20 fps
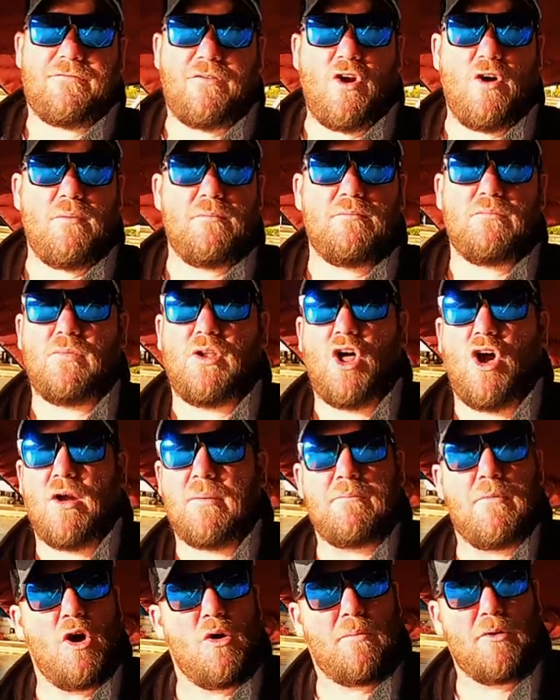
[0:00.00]
from
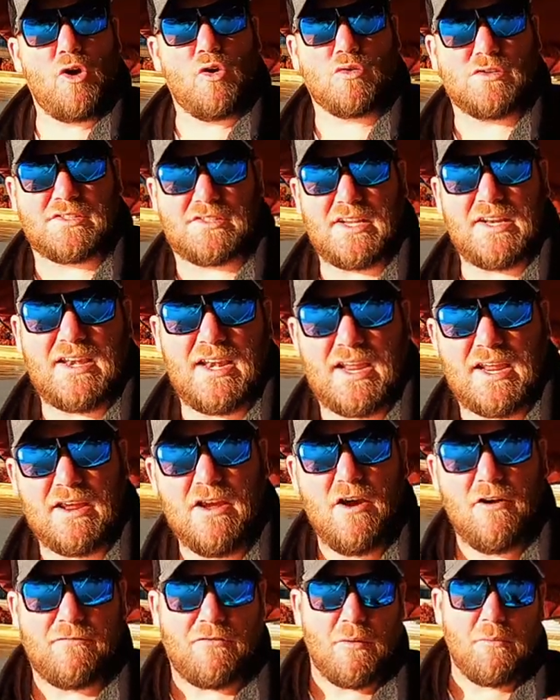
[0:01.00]
like Melbourne or Sydney,
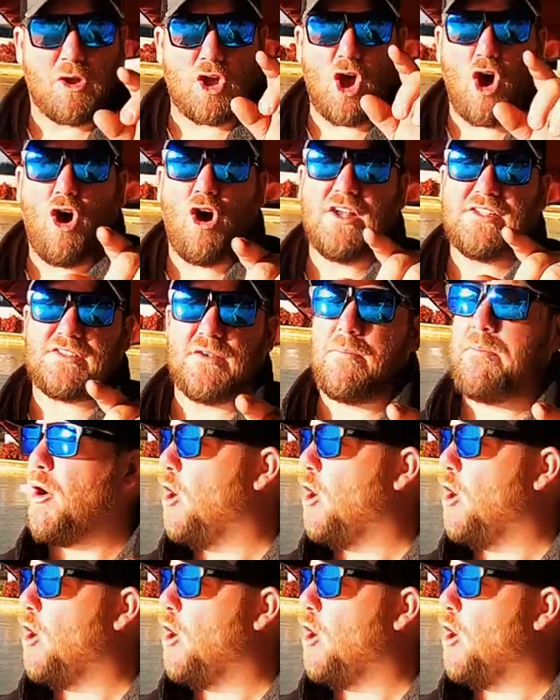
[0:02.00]
from Kaiser